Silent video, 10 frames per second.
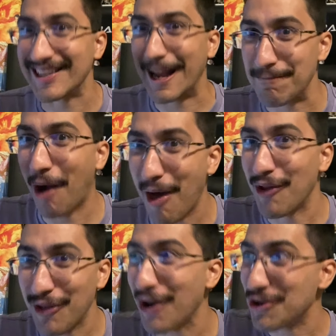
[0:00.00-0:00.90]
Like, brother,
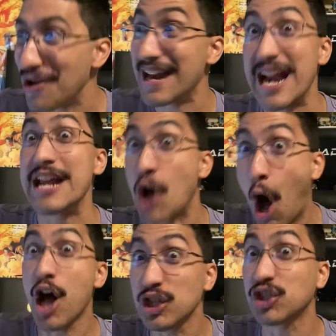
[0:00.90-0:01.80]
they're cooking a
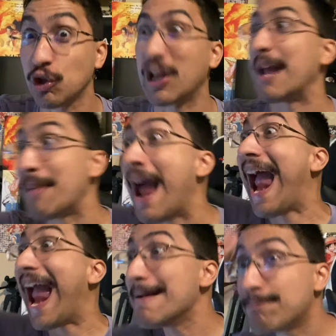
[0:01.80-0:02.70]
console game,
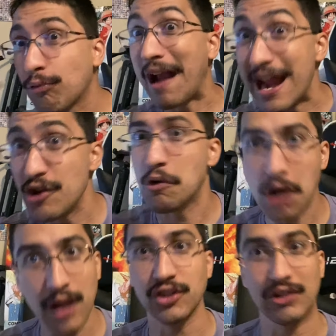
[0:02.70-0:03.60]
a brand new
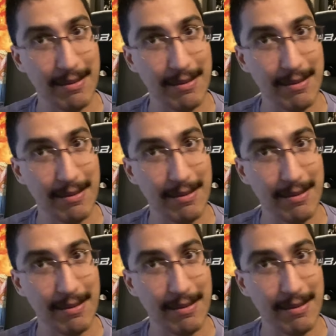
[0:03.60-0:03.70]
console game.